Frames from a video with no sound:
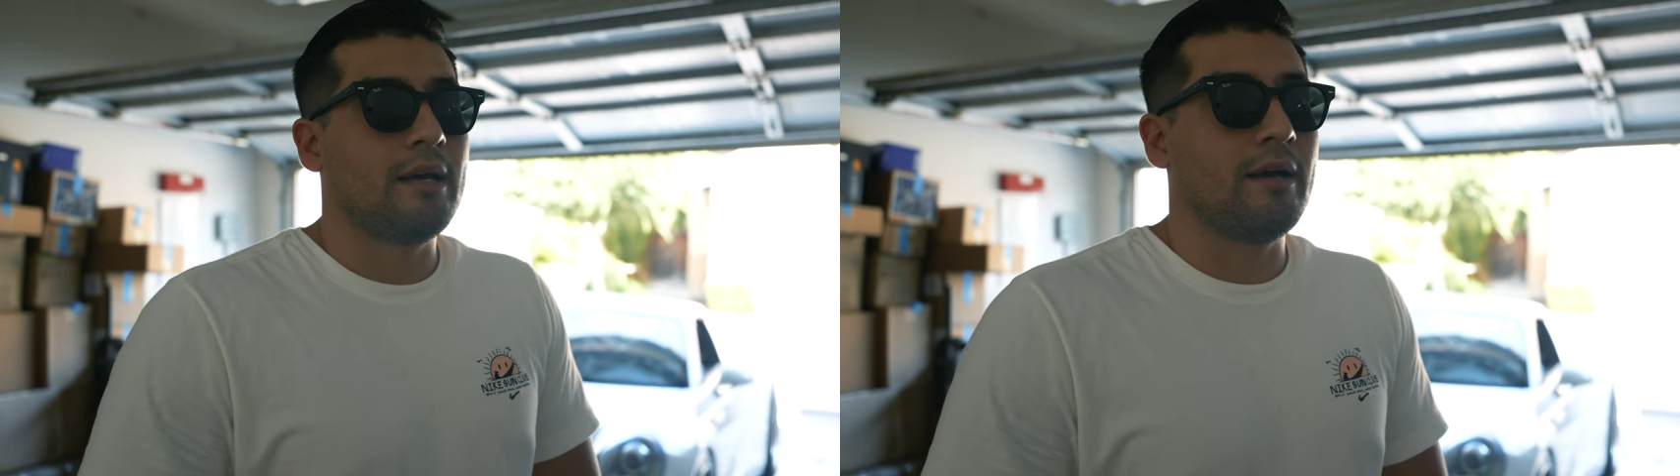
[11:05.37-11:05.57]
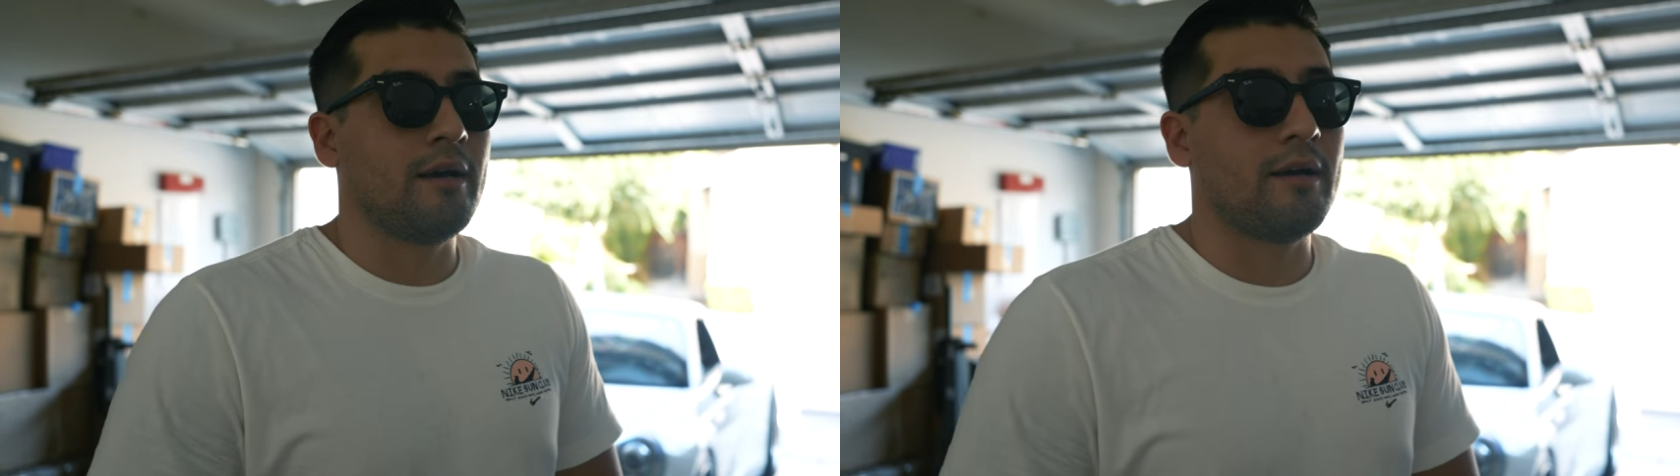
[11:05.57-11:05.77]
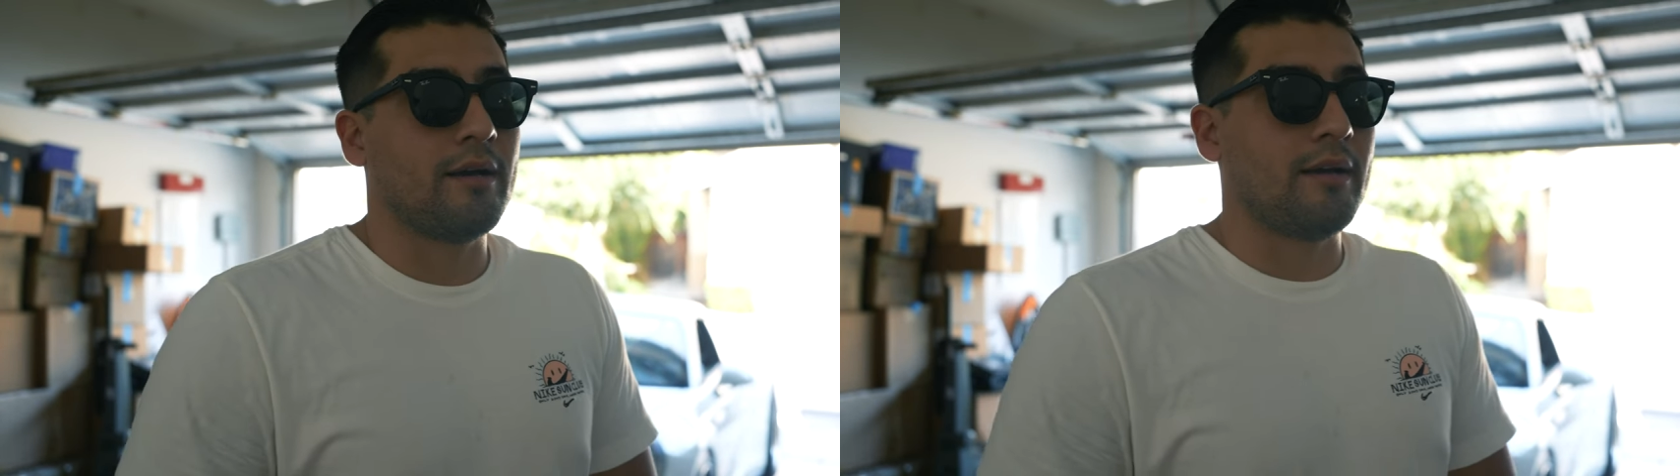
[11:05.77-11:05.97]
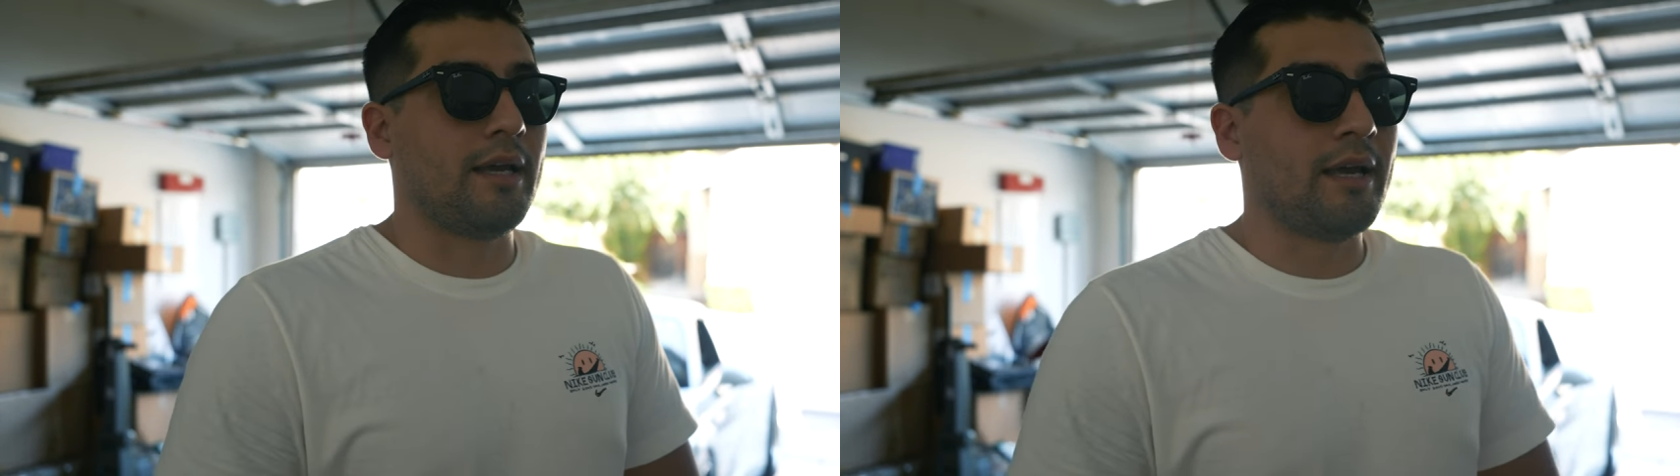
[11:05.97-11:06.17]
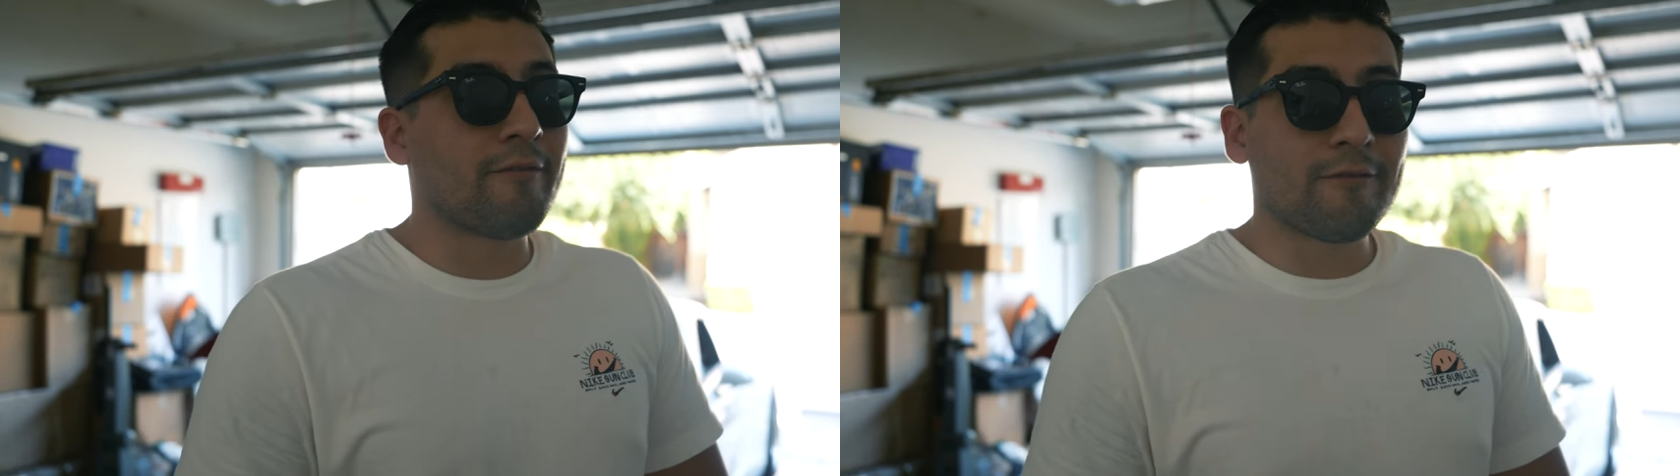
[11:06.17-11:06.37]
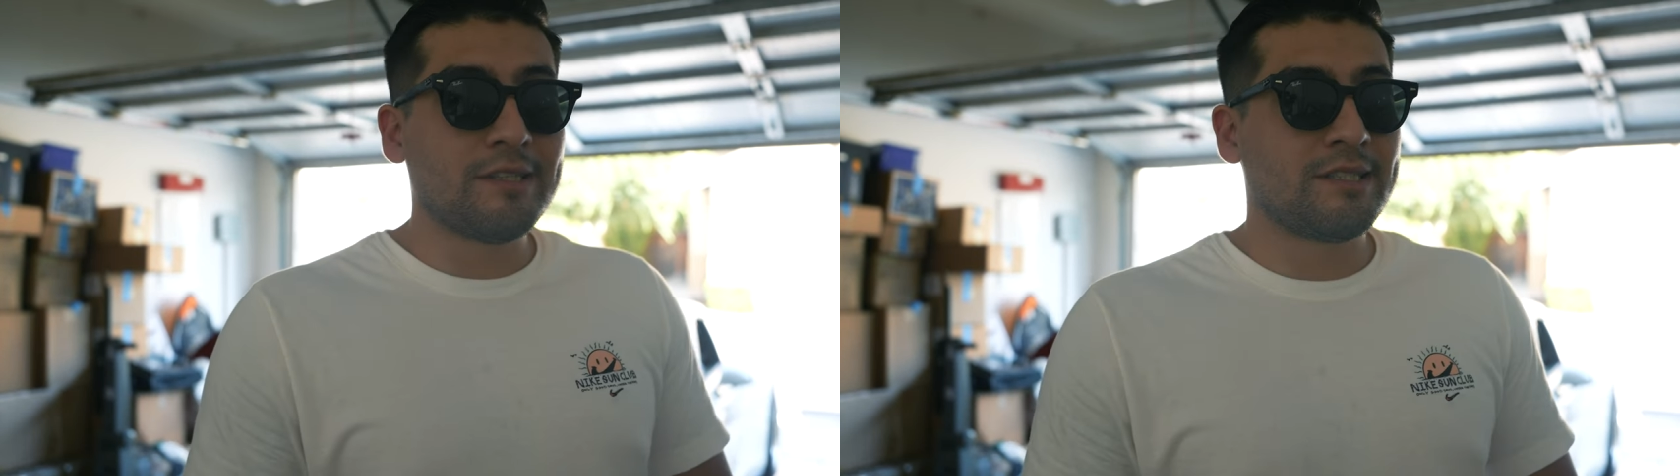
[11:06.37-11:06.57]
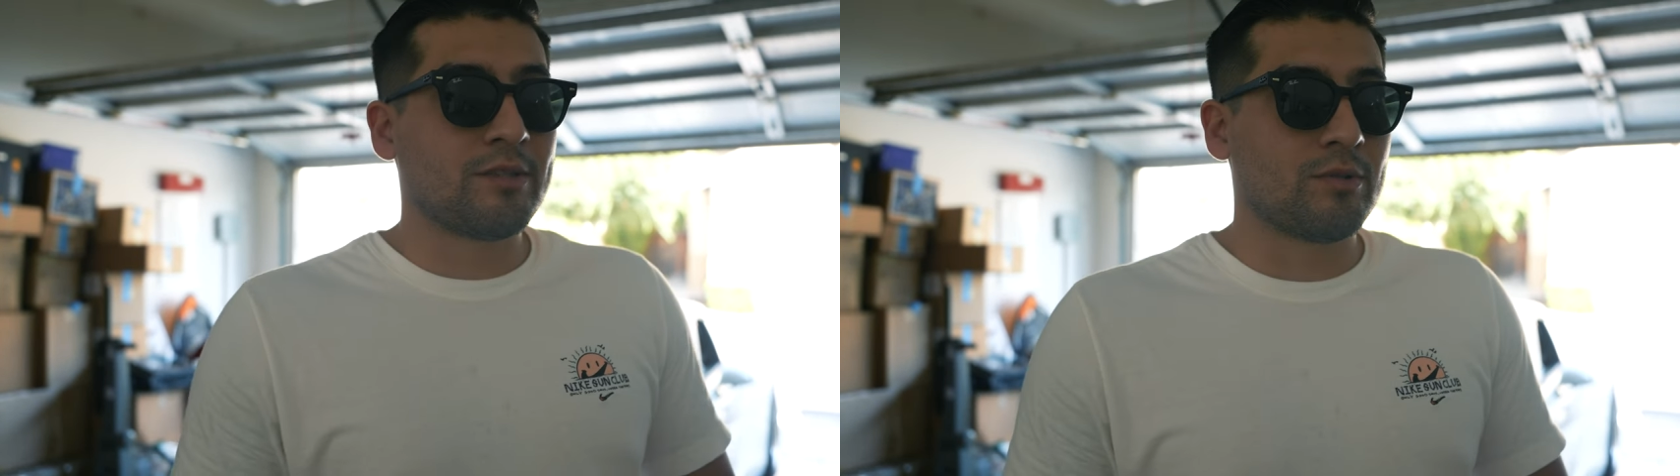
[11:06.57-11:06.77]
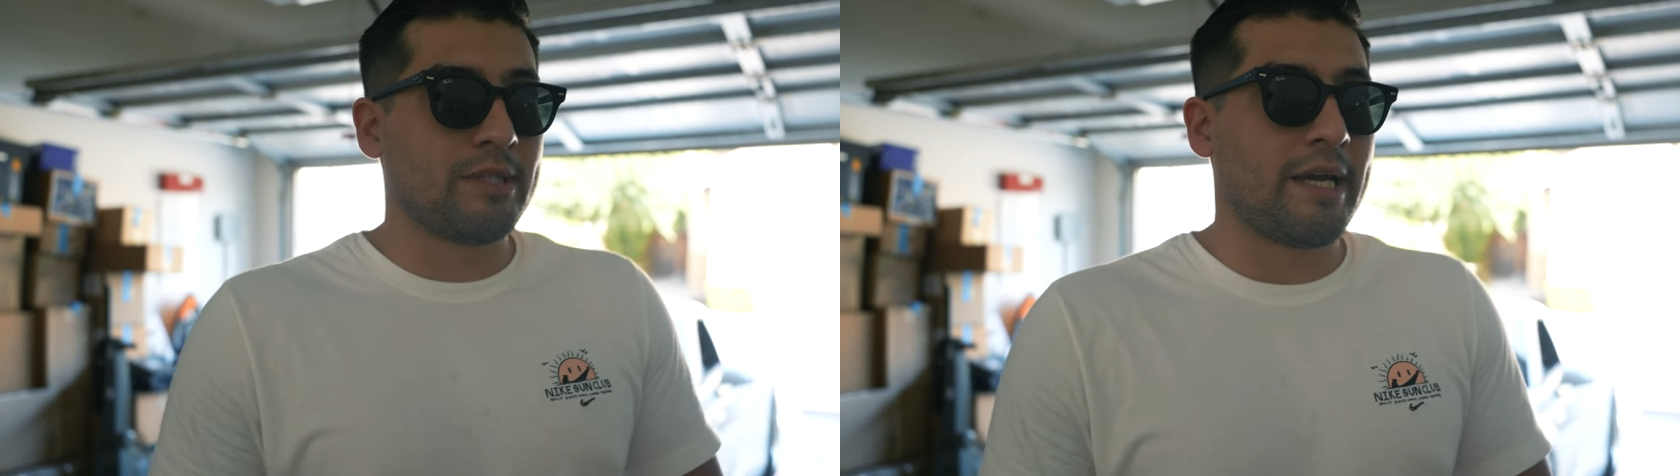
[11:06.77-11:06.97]
Uh, every
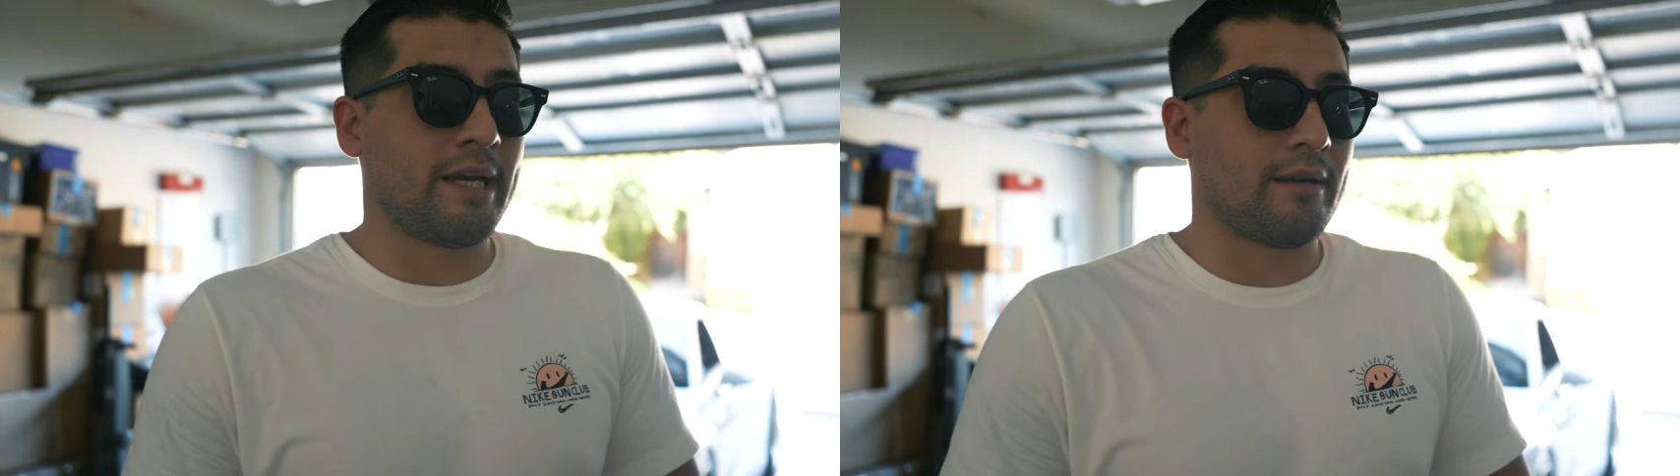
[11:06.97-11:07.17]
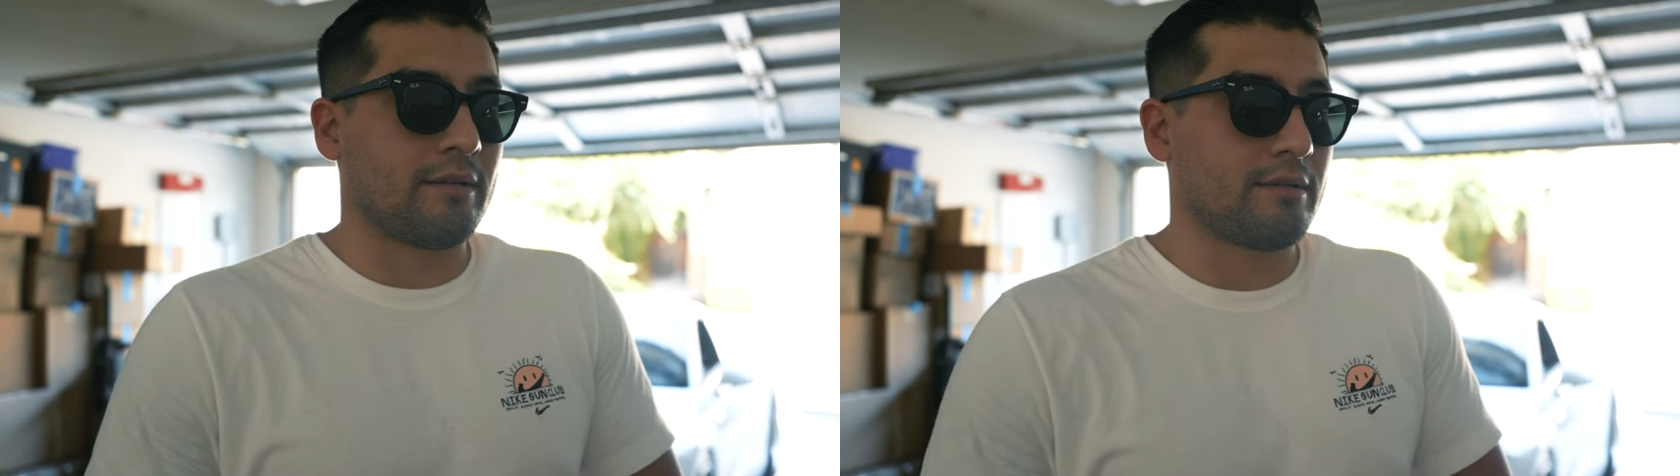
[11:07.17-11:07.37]
single day,